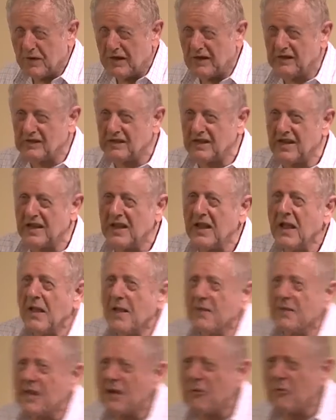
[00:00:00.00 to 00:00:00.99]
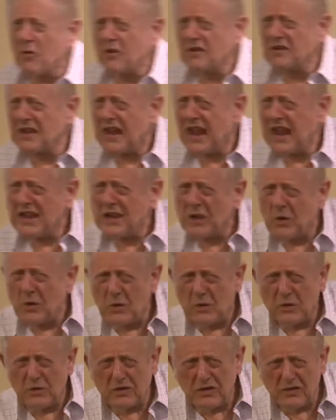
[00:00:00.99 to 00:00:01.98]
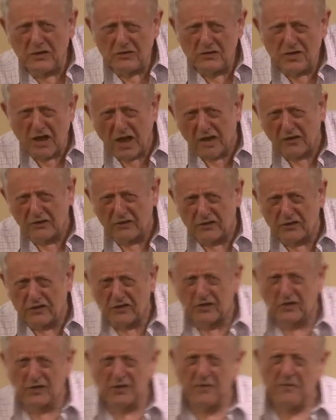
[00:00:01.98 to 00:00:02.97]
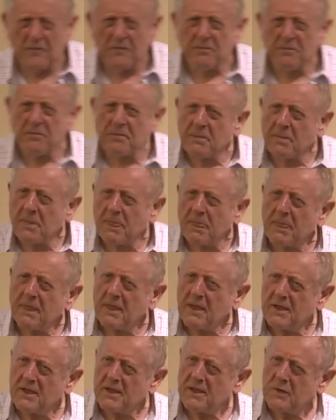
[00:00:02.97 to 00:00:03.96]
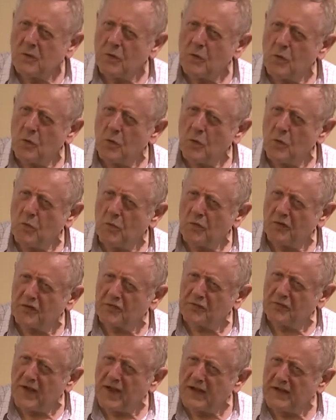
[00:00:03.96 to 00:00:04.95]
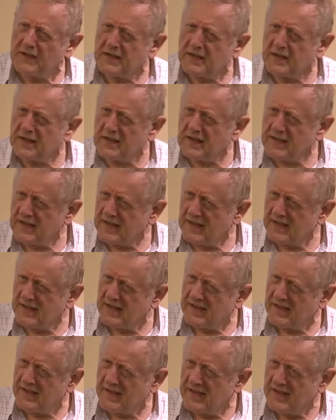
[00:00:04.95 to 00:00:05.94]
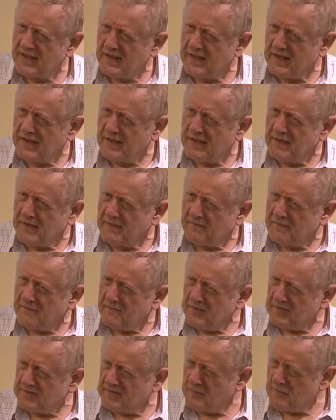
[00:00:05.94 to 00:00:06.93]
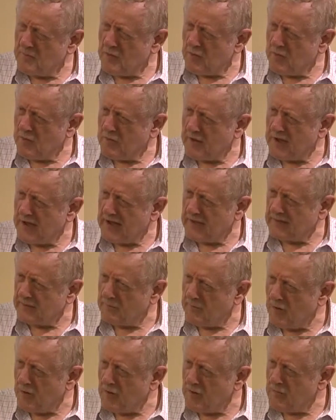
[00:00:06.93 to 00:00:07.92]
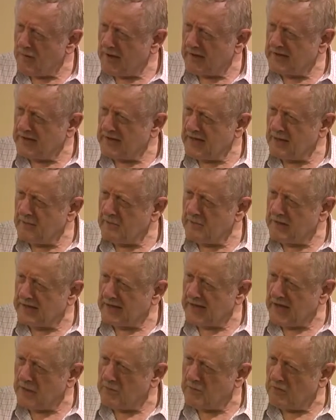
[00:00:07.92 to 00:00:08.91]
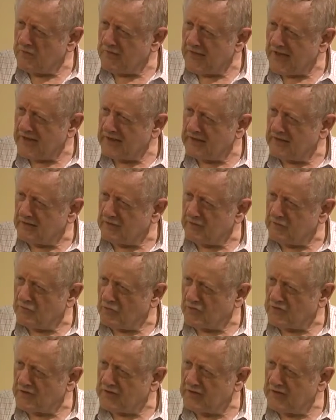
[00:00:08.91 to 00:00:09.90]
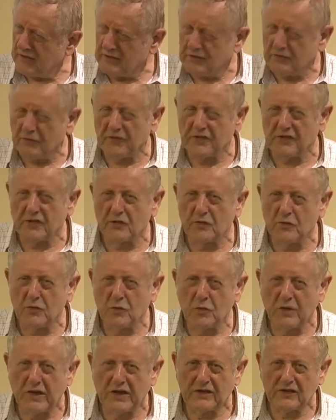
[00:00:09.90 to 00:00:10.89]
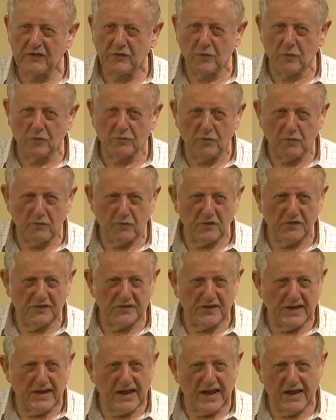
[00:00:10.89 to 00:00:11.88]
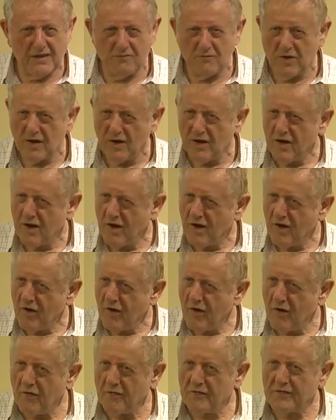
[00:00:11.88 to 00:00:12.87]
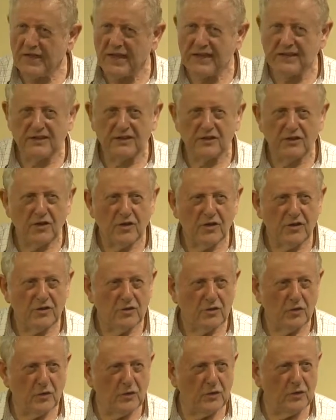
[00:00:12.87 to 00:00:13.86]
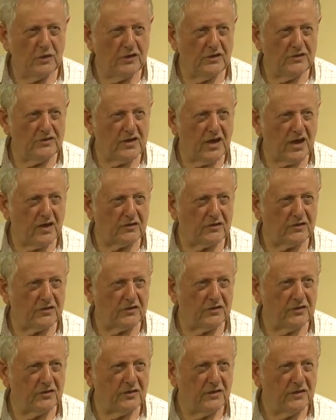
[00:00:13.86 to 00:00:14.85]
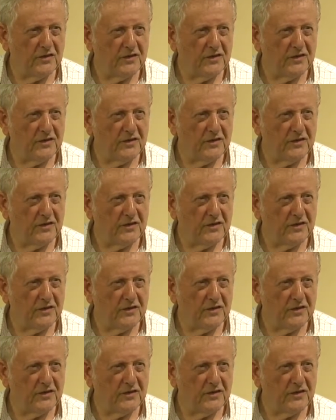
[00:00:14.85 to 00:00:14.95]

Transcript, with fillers: BC. There was a early judge who was fighting with the Moabite. The Moabite king by the name of Eglon was killed with a two-edged sword. What was the name of that early judge?